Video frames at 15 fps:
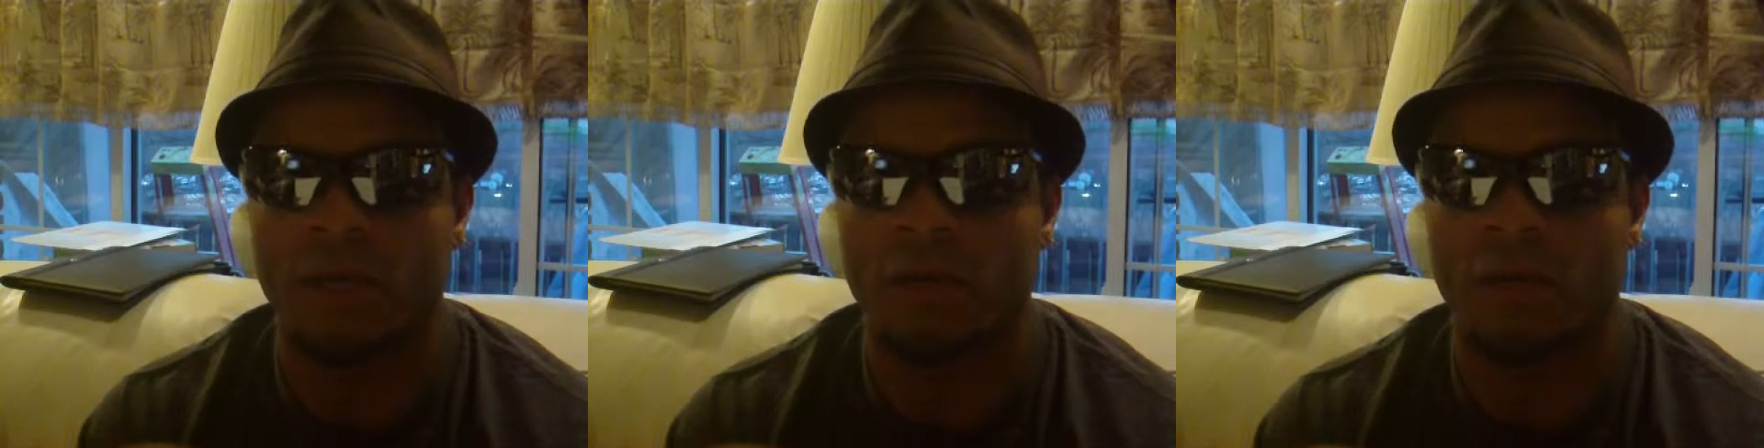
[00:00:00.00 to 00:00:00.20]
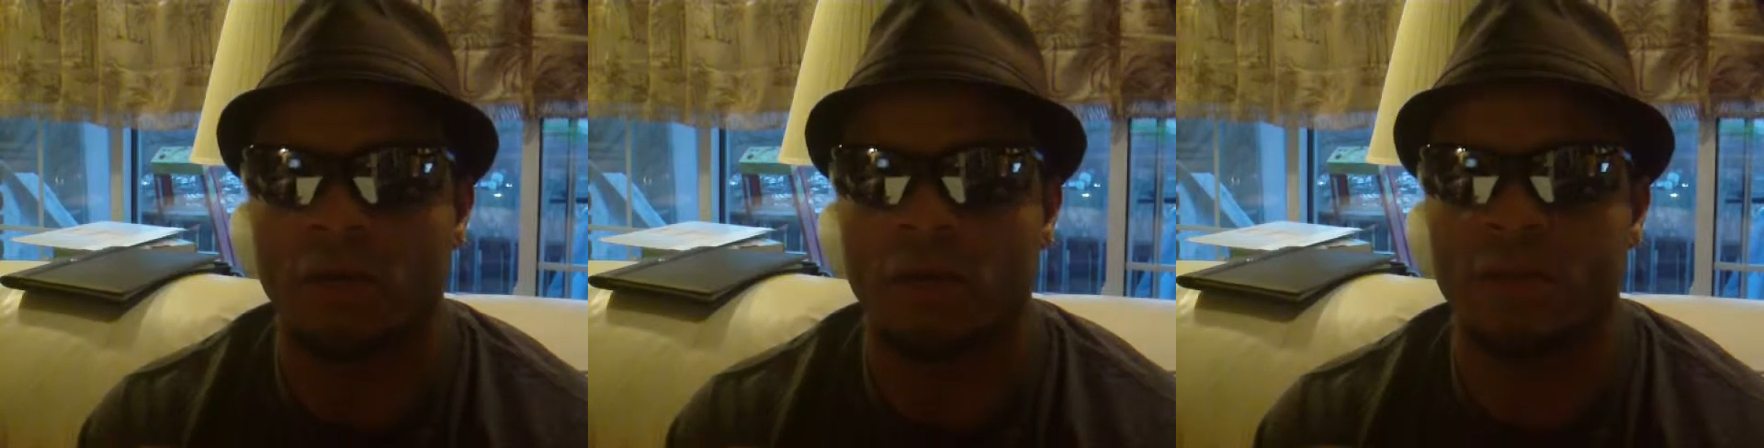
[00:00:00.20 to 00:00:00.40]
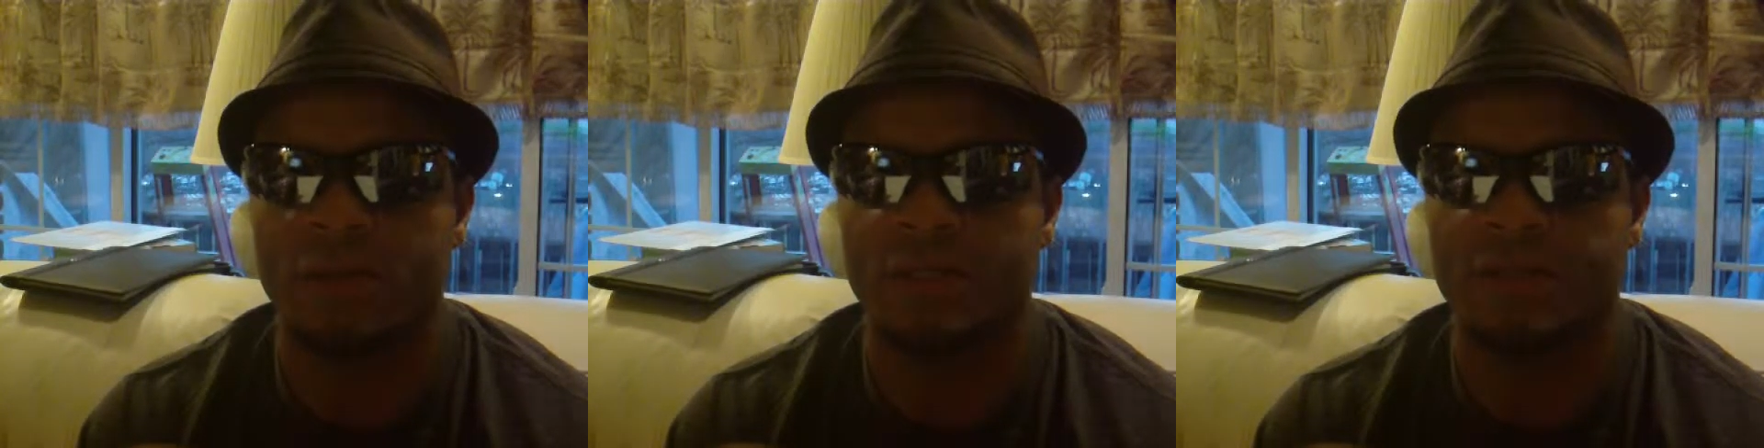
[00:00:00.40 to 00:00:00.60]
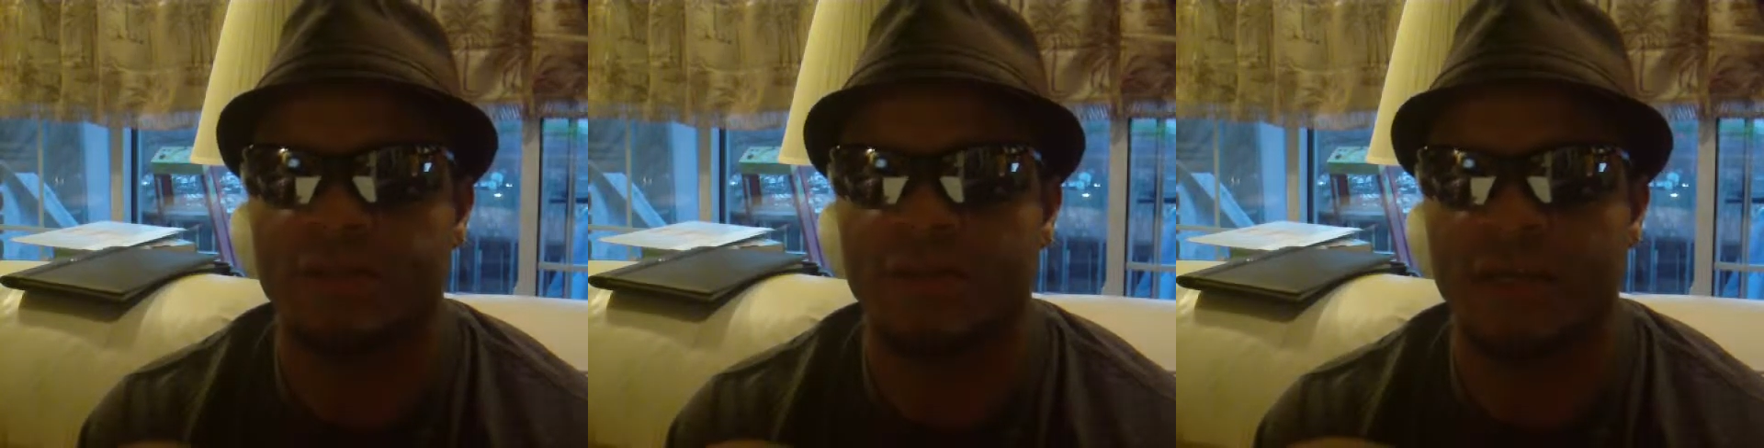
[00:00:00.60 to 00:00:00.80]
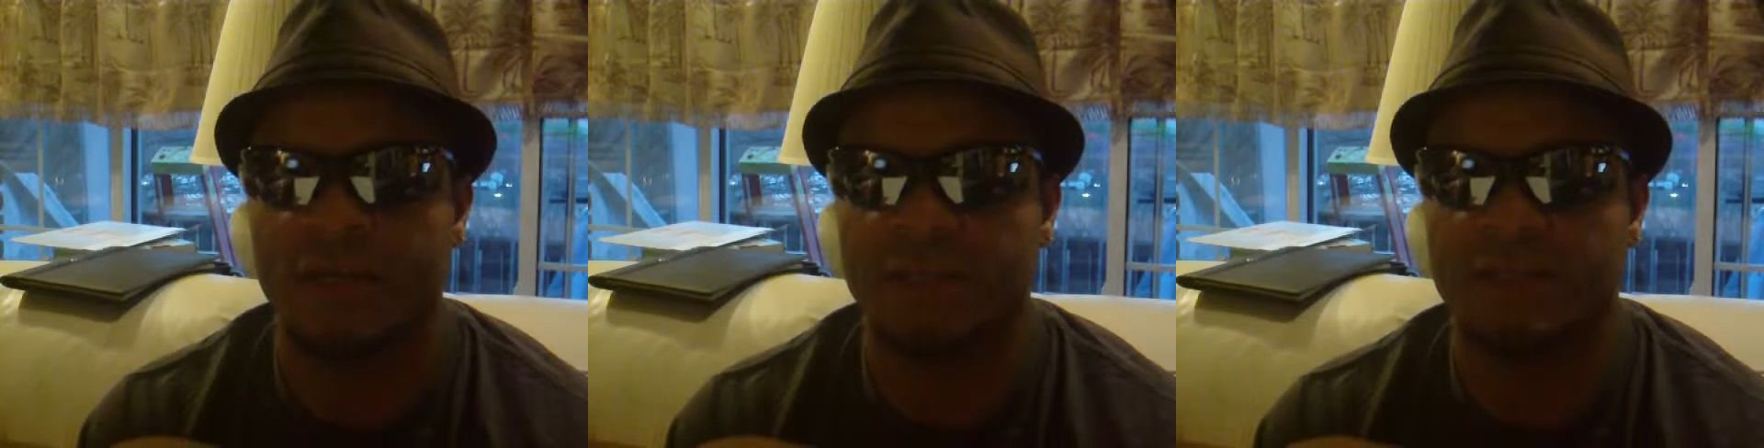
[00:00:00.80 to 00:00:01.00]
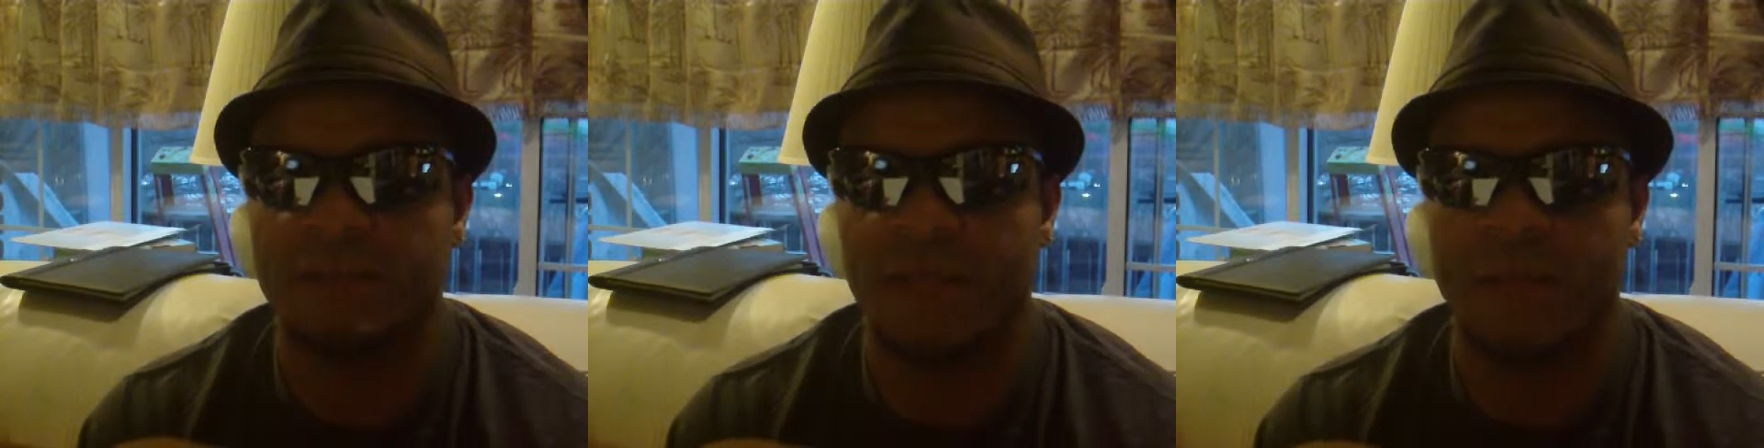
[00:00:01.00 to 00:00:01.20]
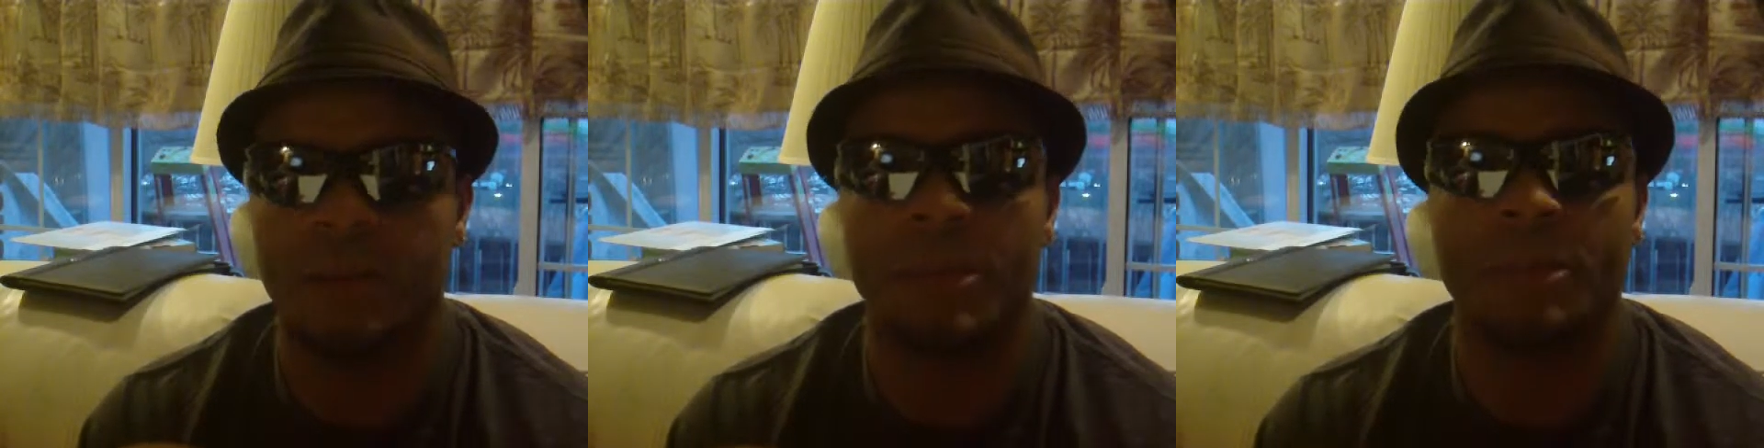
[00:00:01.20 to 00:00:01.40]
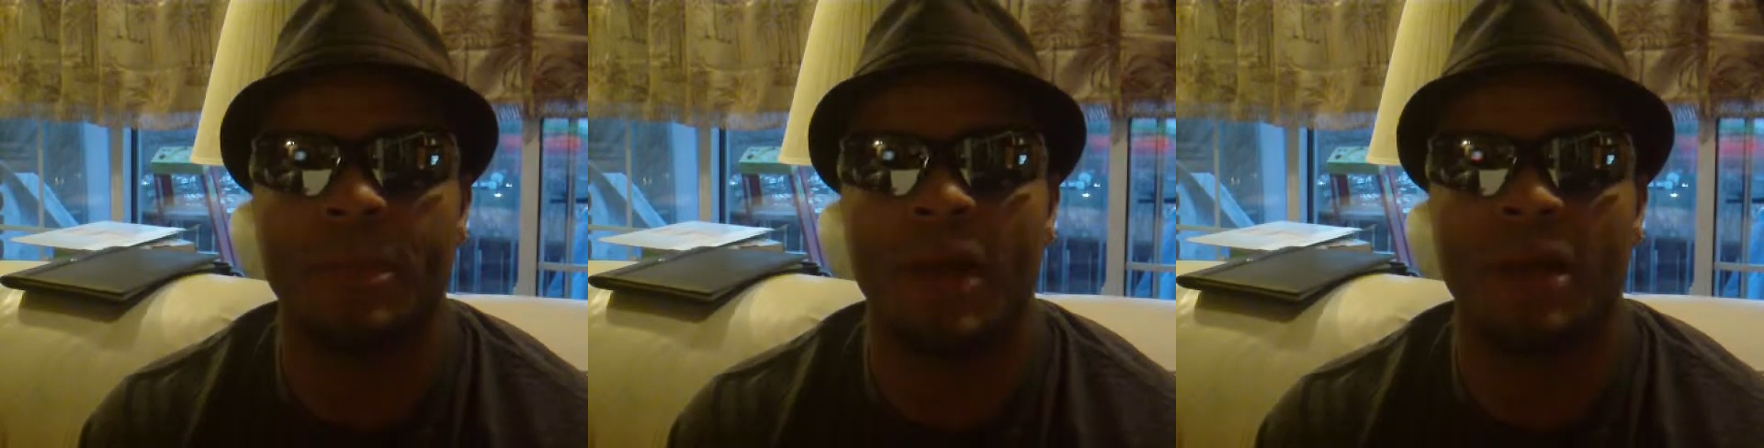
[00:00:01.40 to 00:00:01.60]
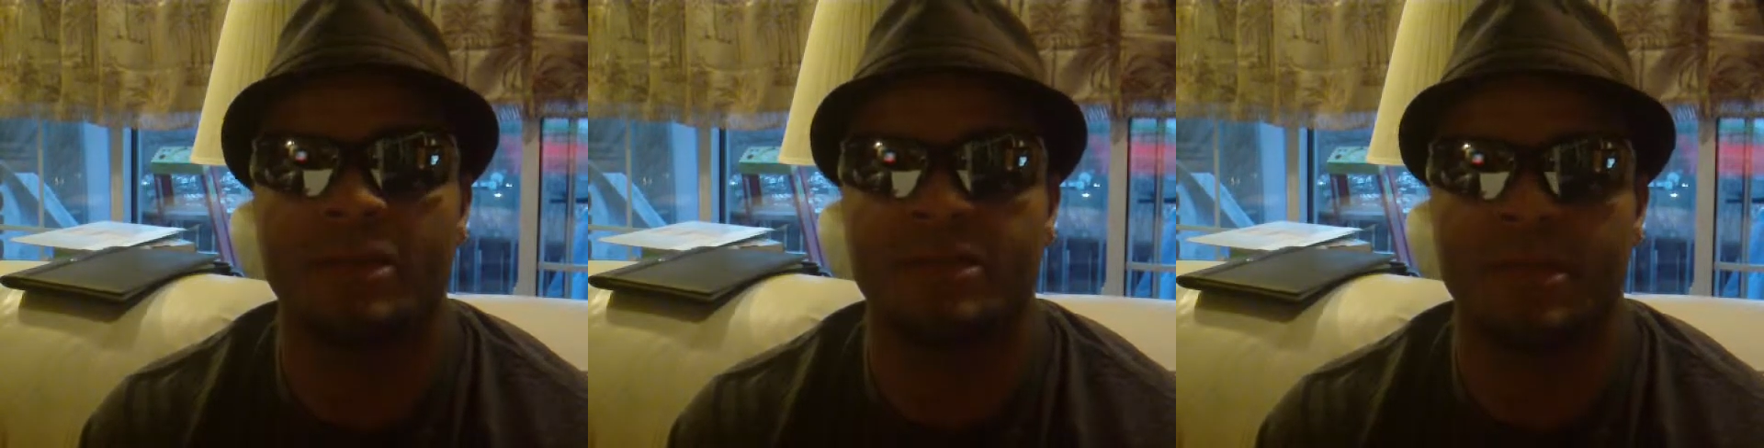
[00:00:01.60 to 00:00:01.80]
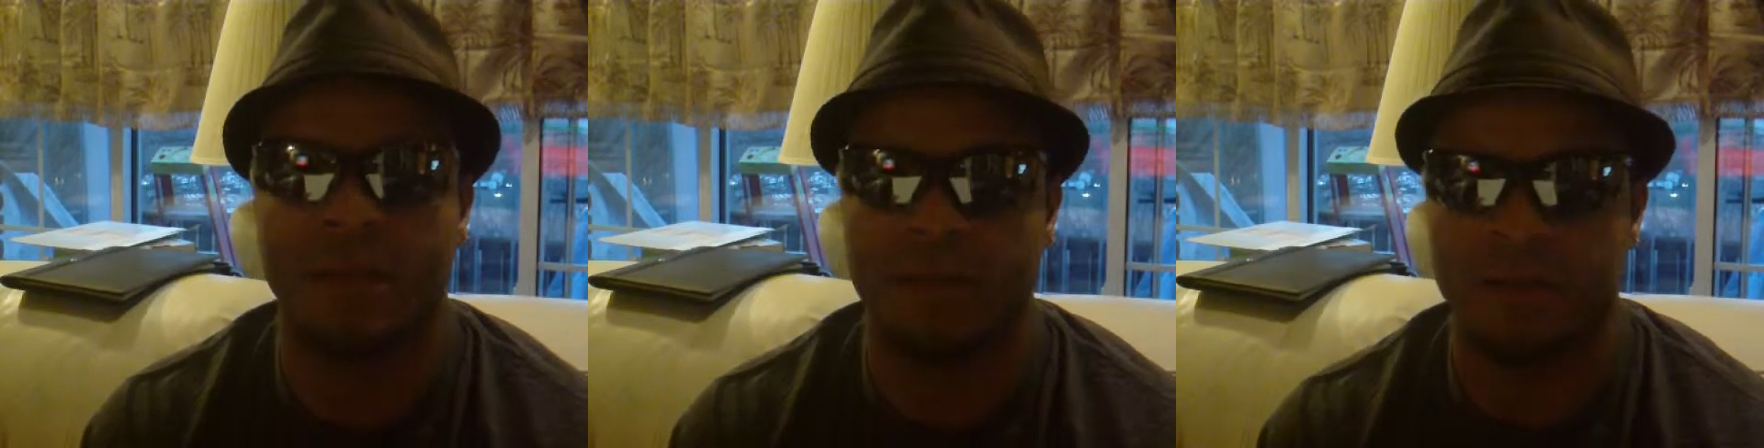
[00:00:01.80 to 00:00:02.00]
and all these things came to
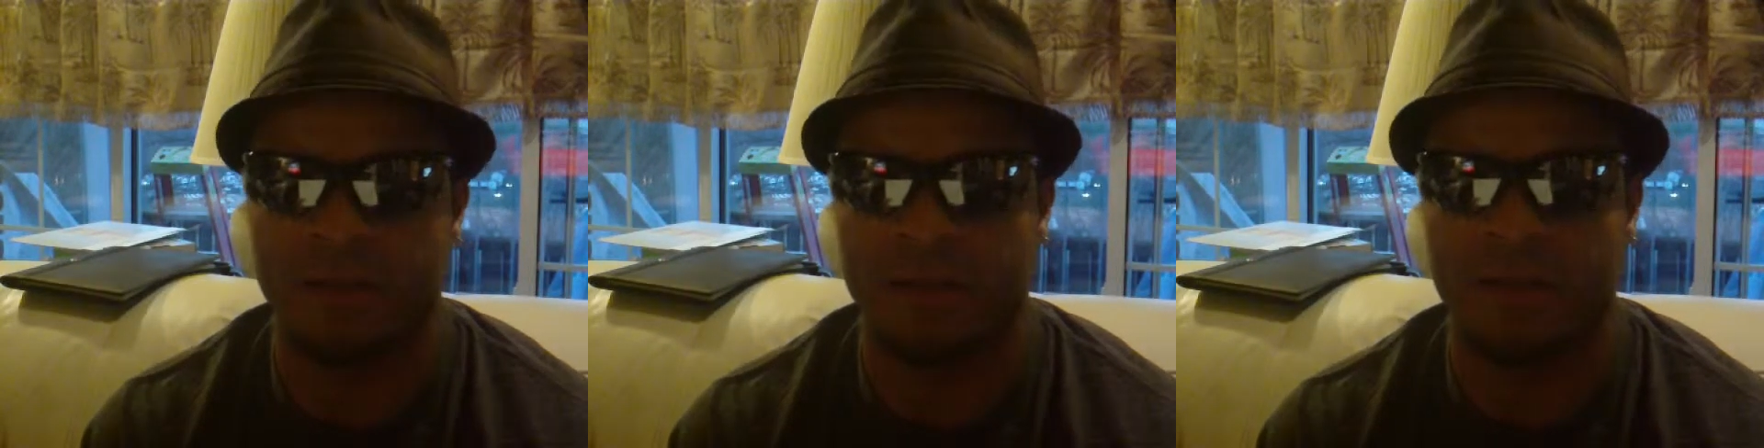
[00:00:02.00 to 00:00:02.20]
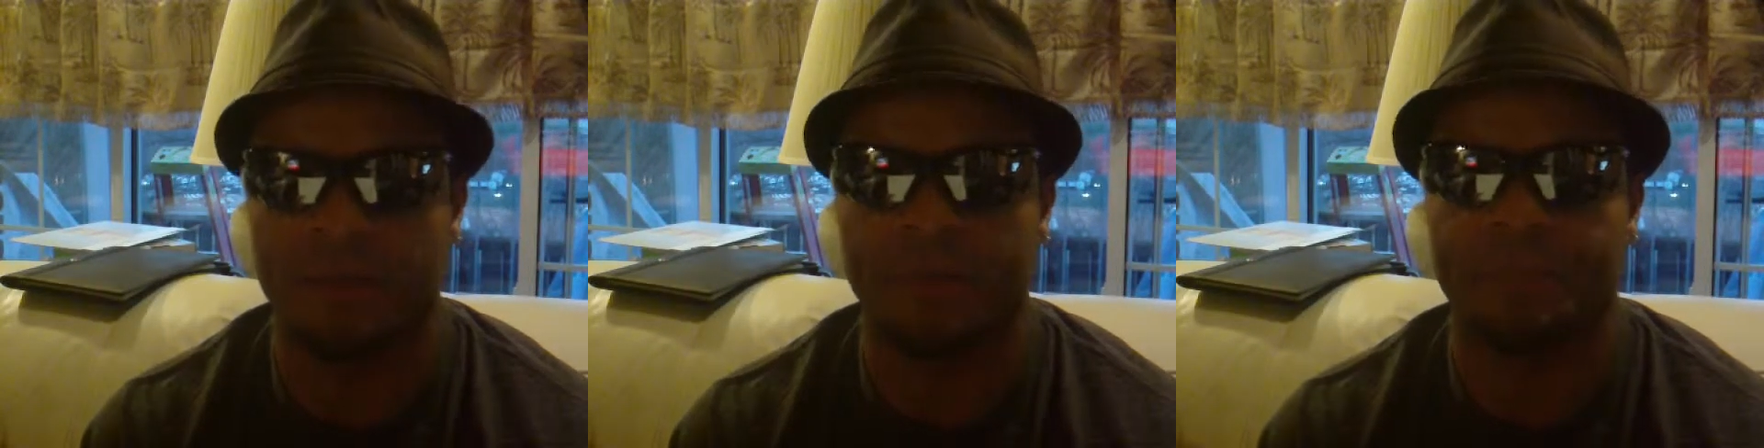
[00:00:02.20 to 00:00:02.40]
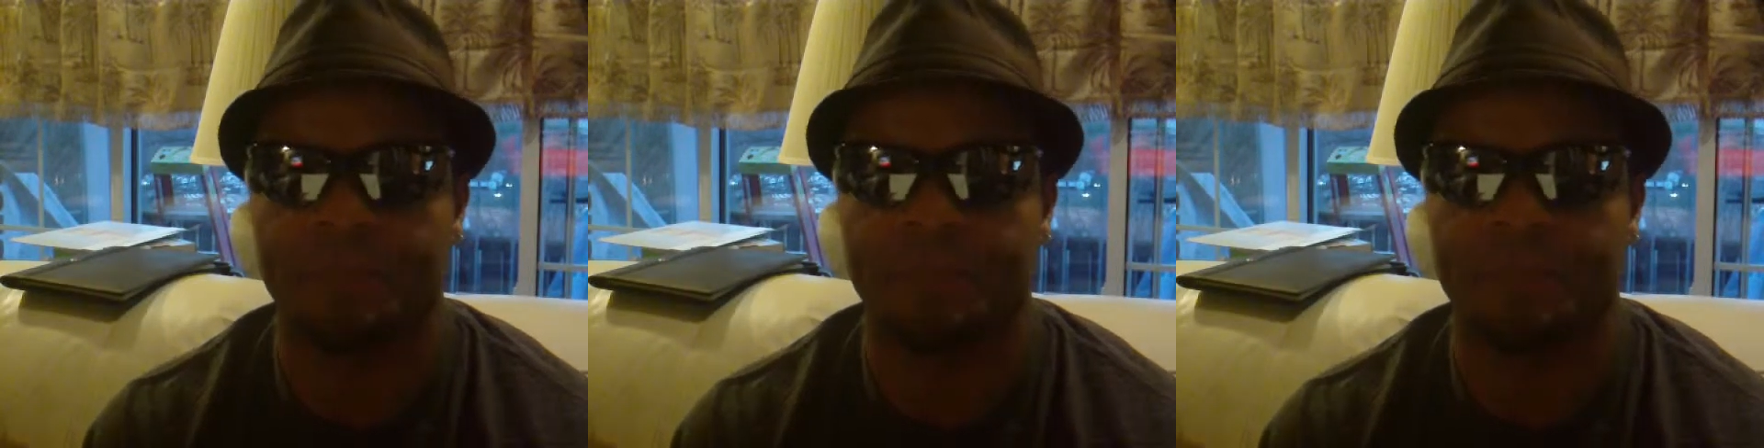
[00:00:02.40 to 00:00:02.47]
pass that day.